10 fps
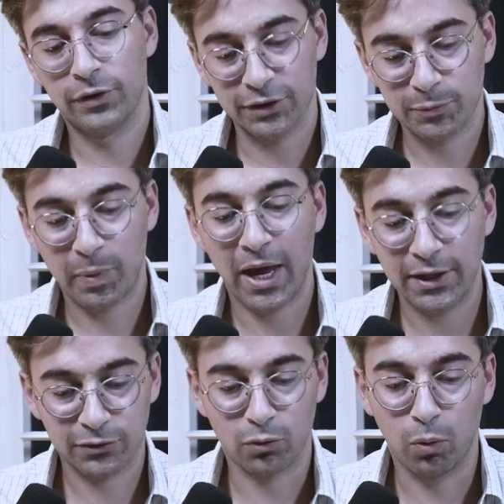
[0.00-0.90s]
This
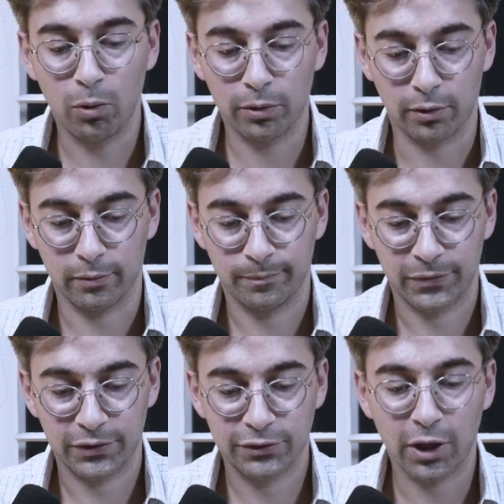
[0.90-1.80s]
past quarter
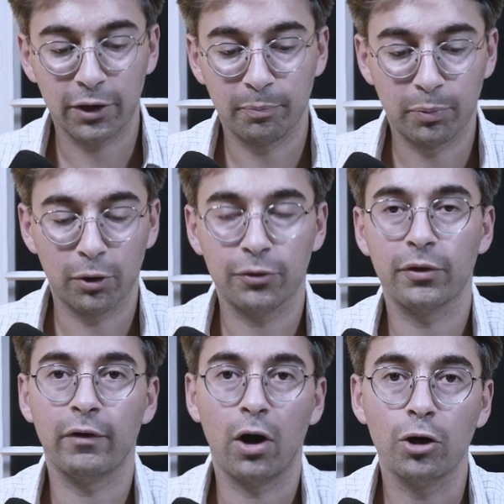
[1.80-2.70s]
saw the
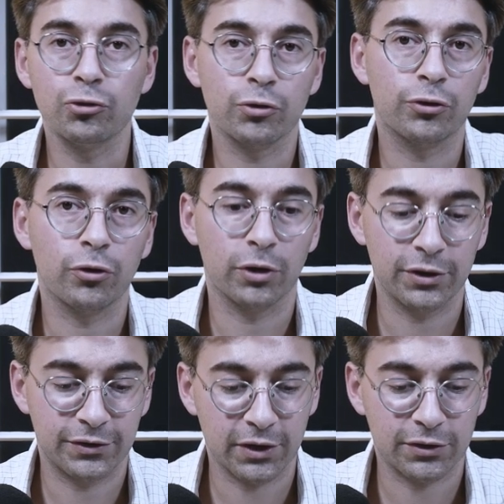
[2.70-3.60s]
birth of
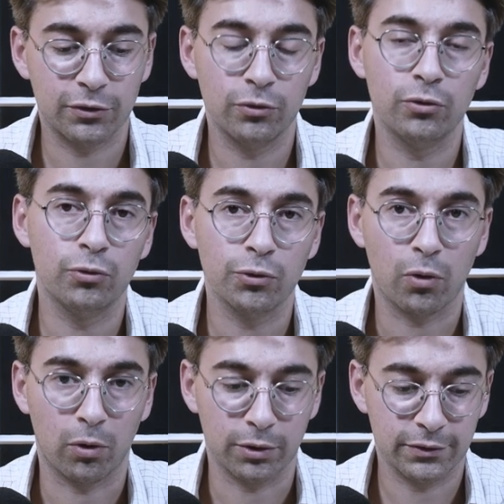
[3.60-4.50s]
136 new
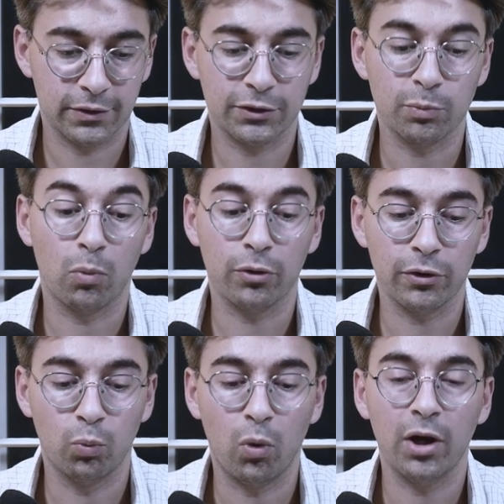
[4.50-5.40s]
unicorns. That's more
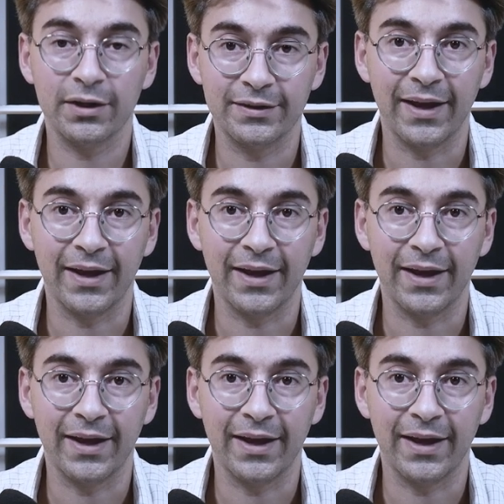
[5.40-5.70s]
than one a